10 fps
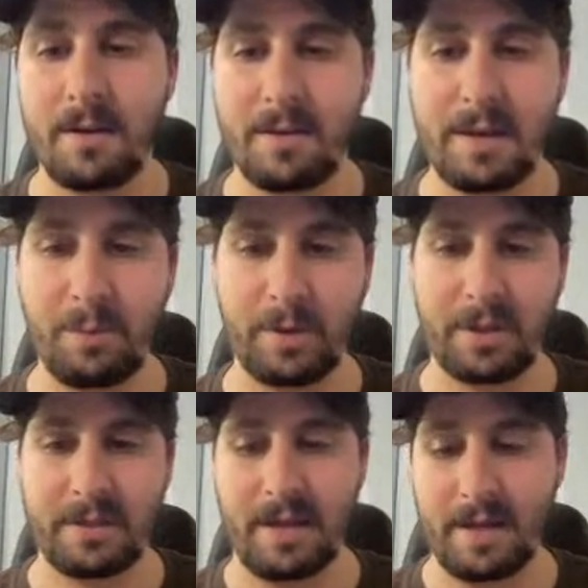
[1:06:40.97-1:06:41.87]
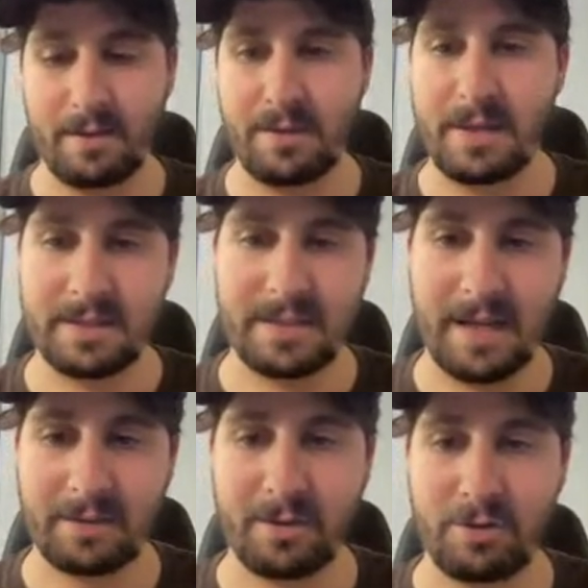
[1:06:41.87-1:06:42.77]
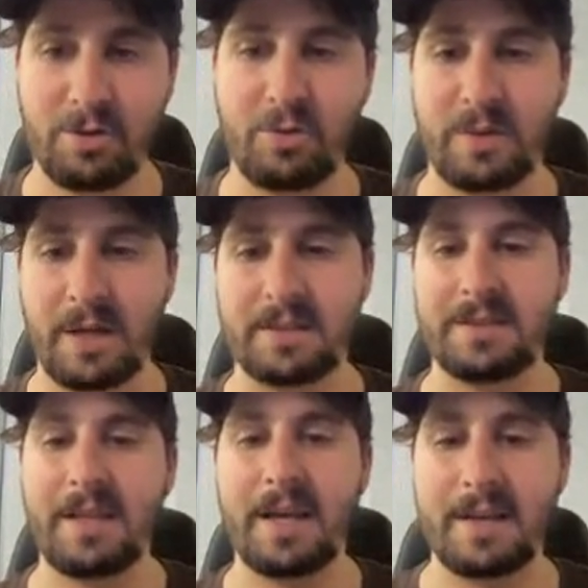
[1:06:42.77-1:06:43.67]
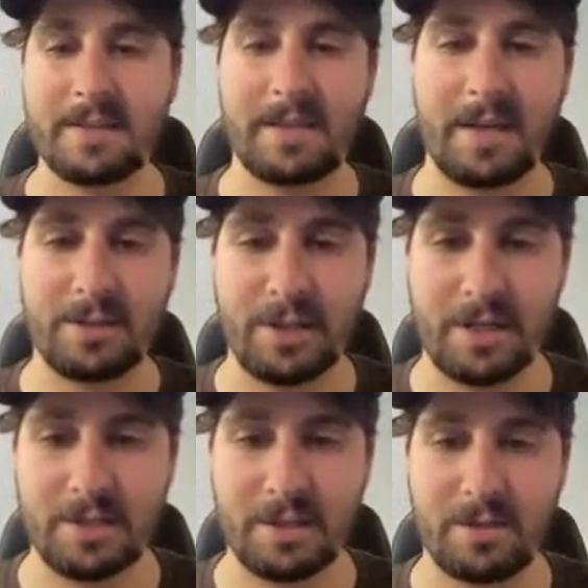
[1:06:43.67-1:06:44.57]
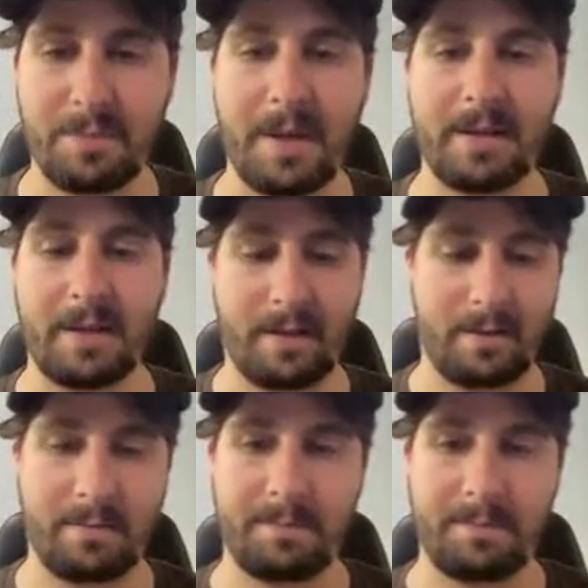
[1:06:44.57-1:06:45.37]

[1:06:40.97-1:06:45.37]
then we're going to take this dot to do dot status and change it to pending.